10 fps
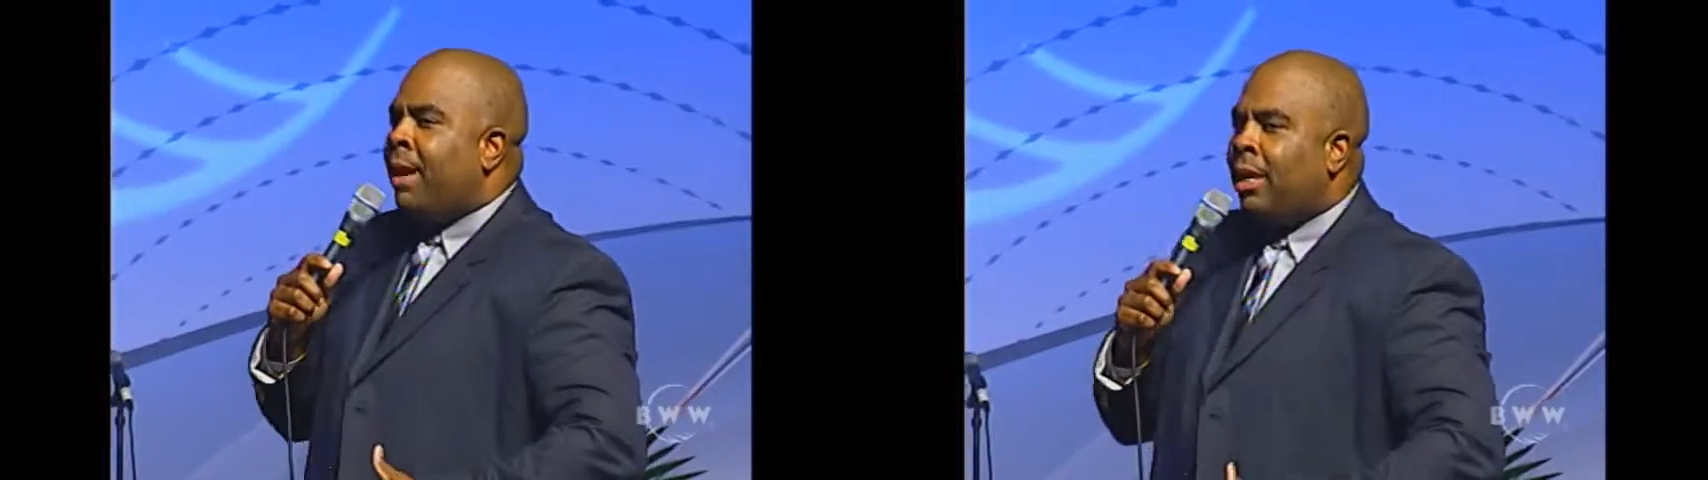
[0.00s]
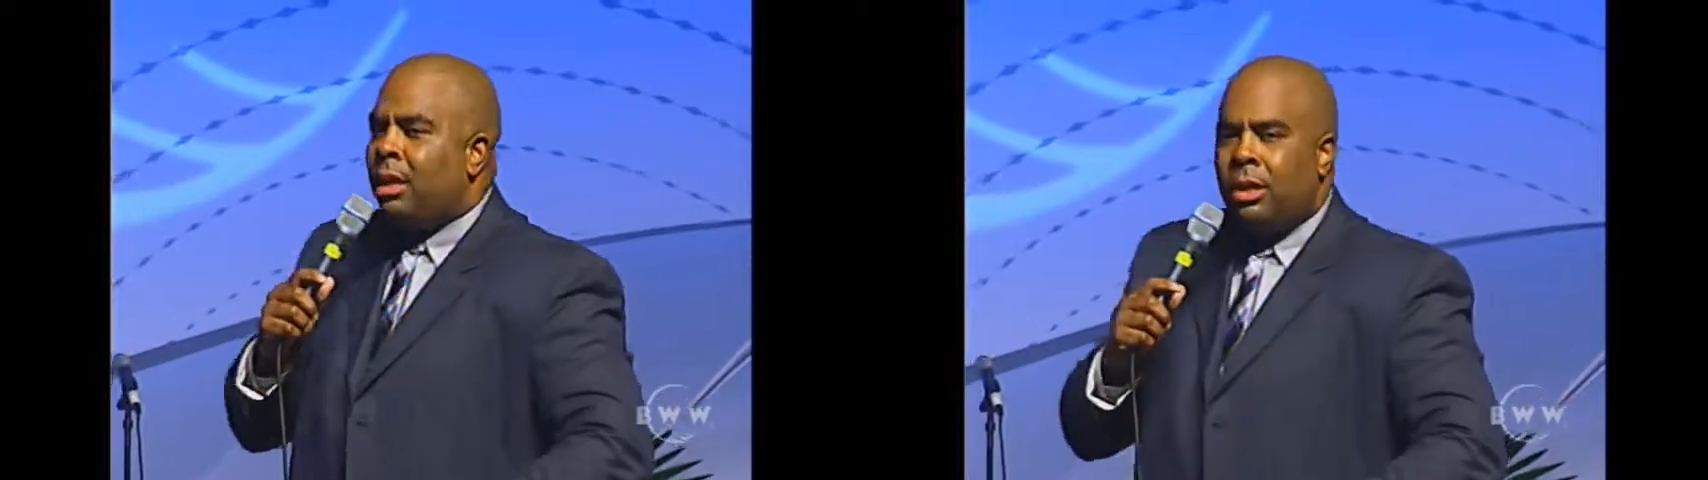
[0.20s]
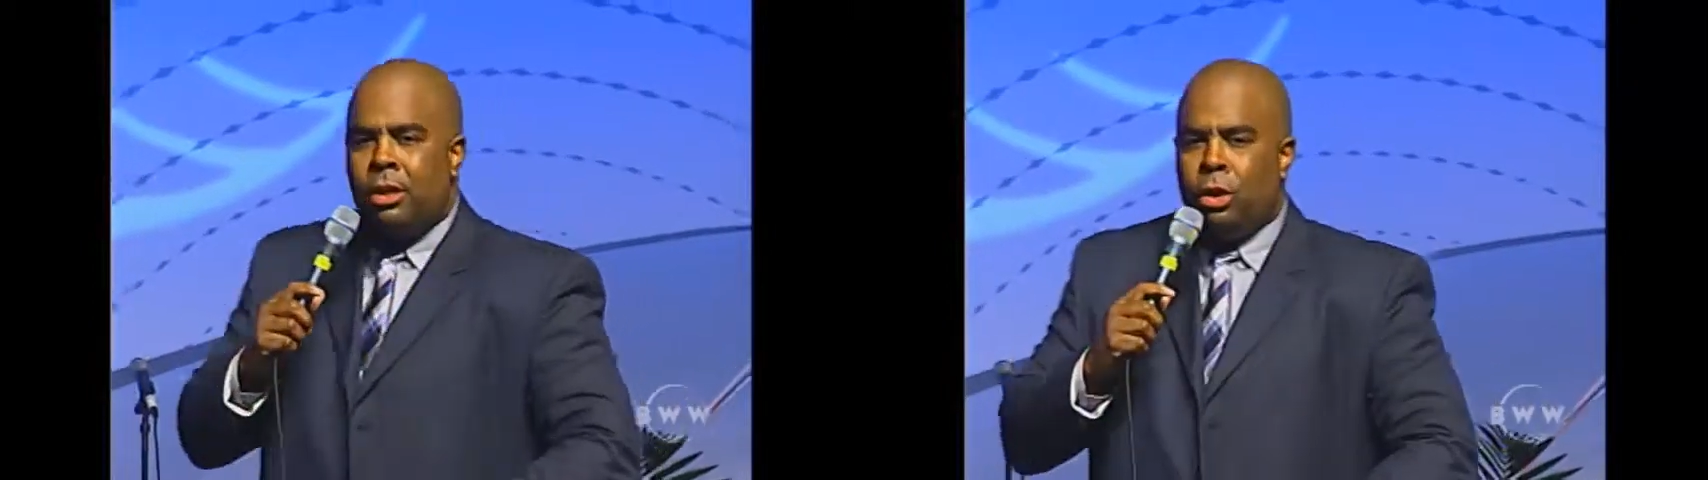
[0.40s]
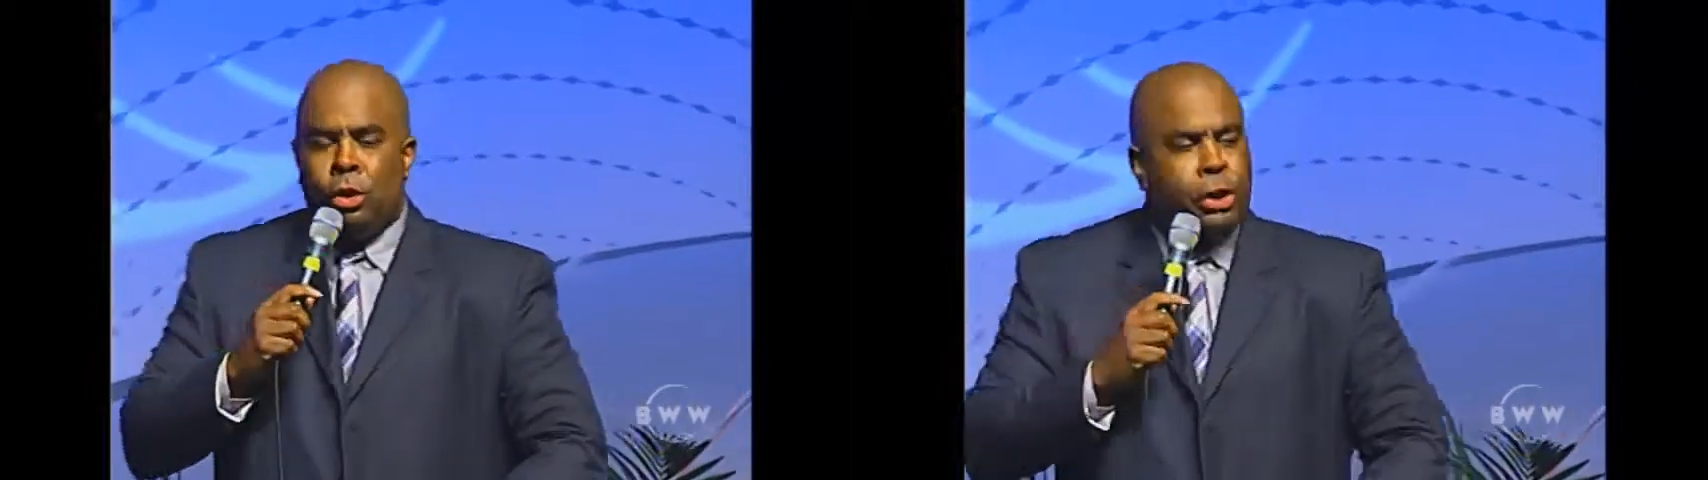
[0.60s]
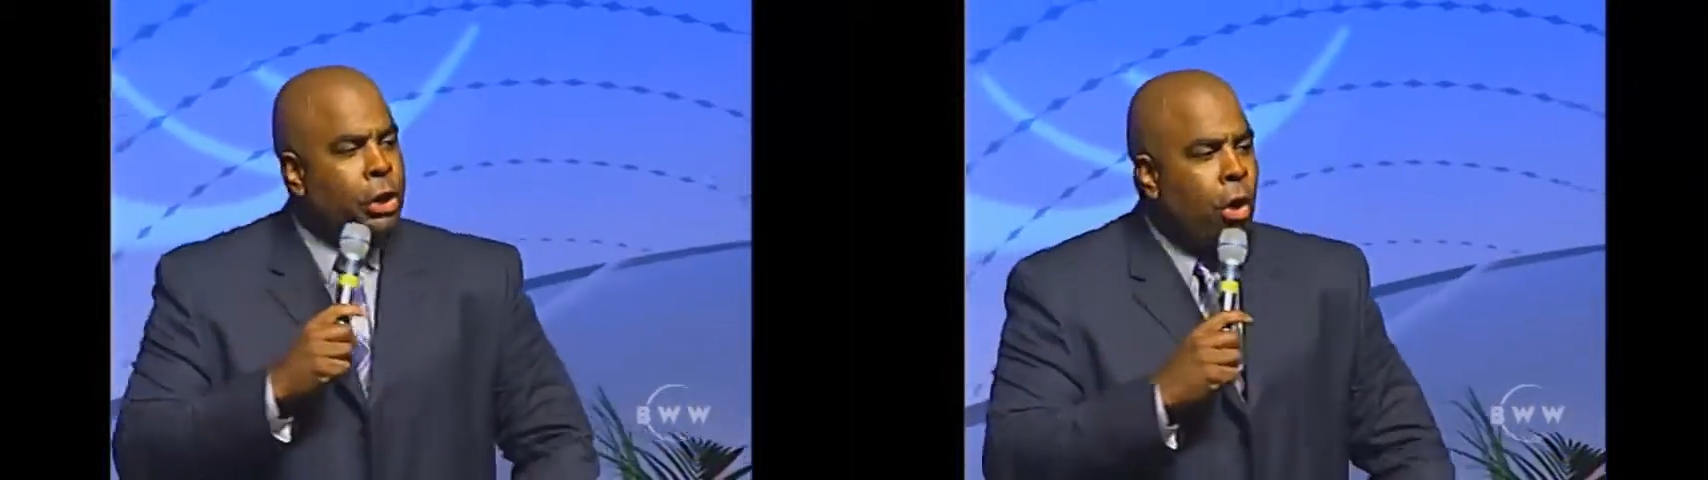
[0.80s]
it, you
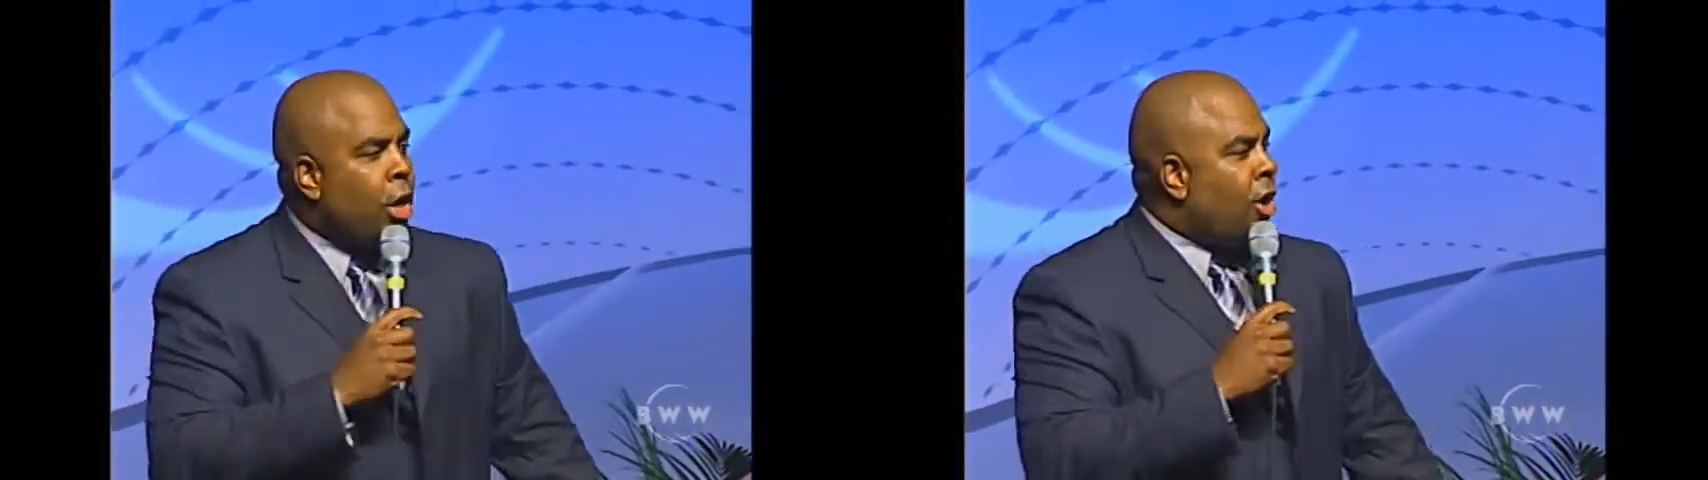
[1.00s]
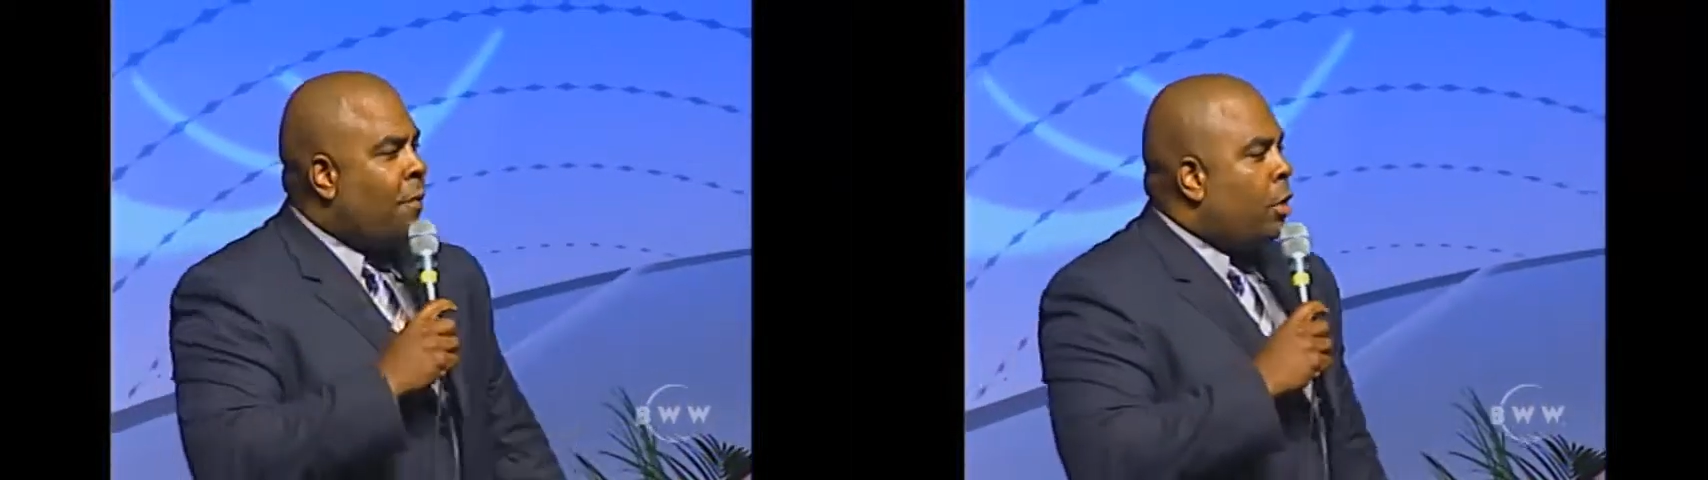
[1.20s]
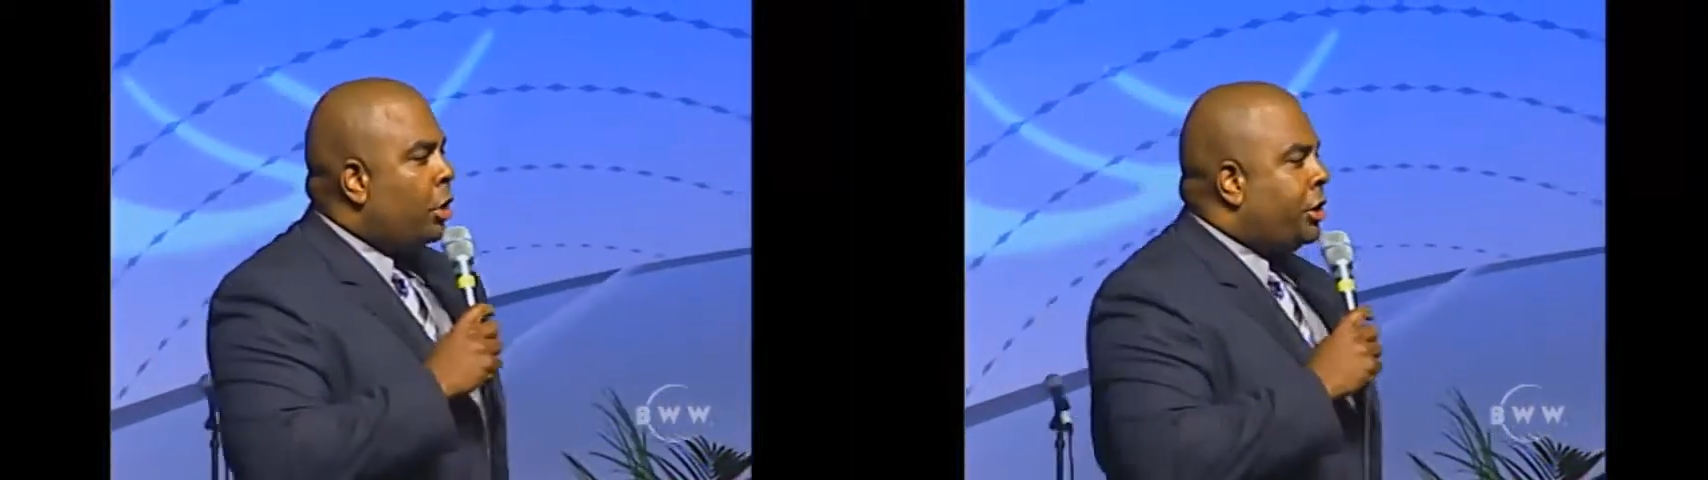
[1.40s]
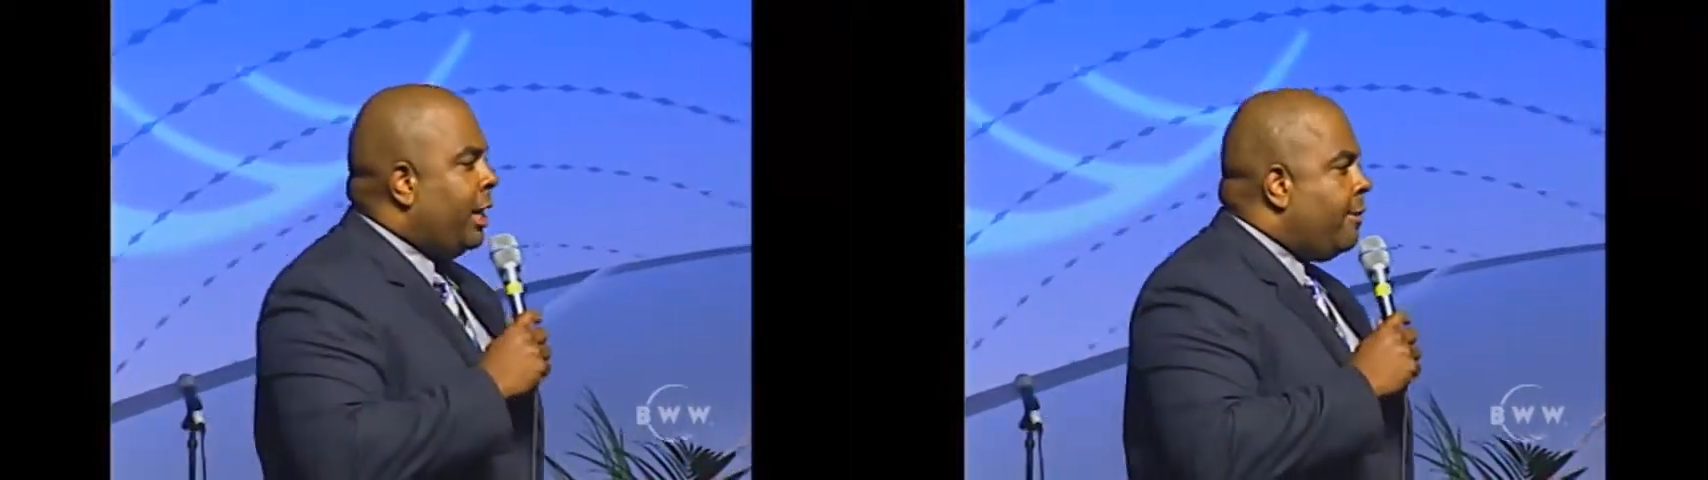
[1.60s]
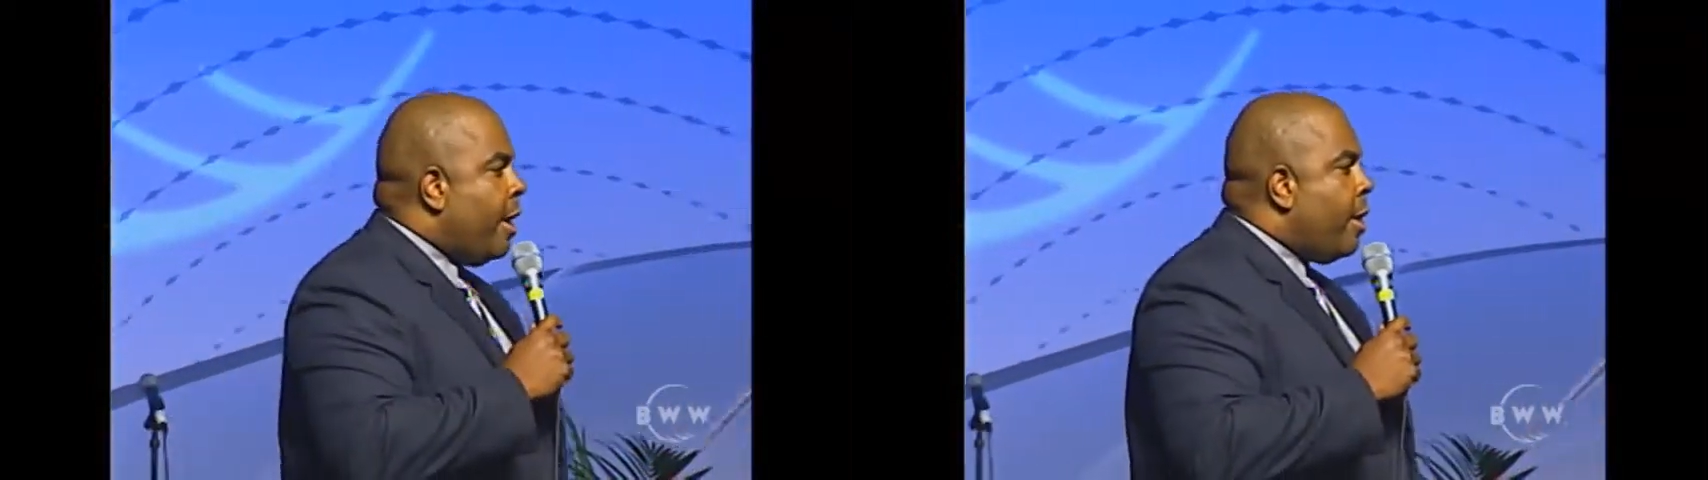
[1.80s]
sure enough won't
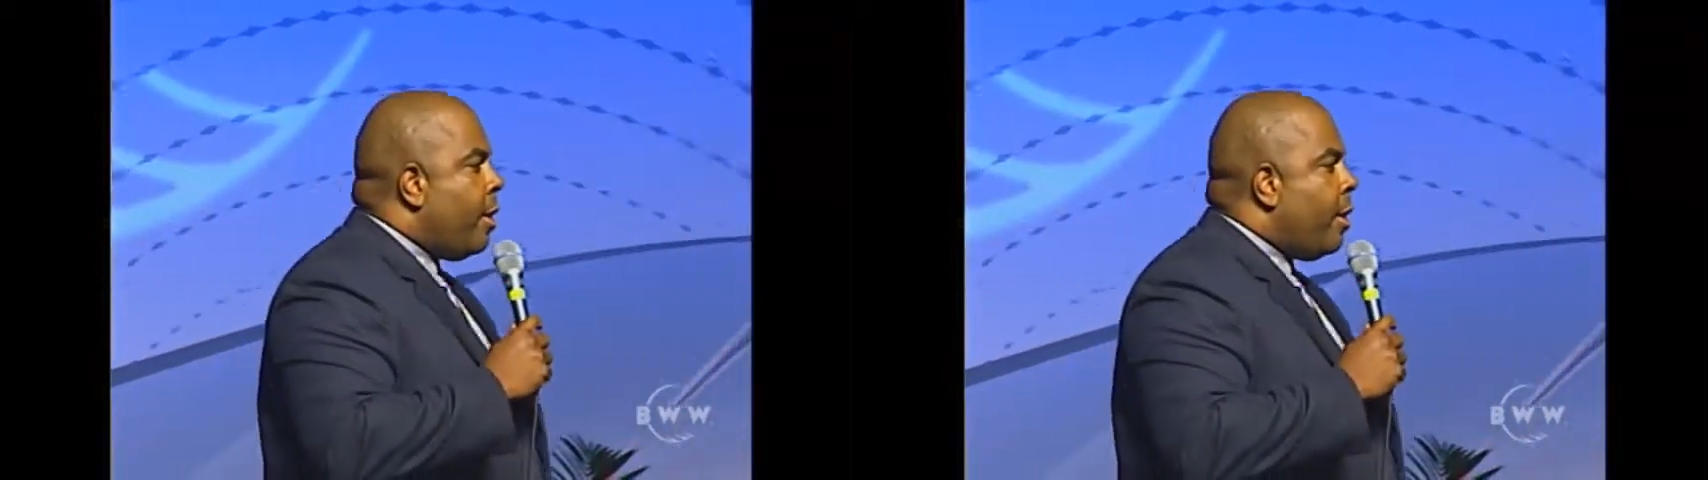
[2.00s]
achieve it.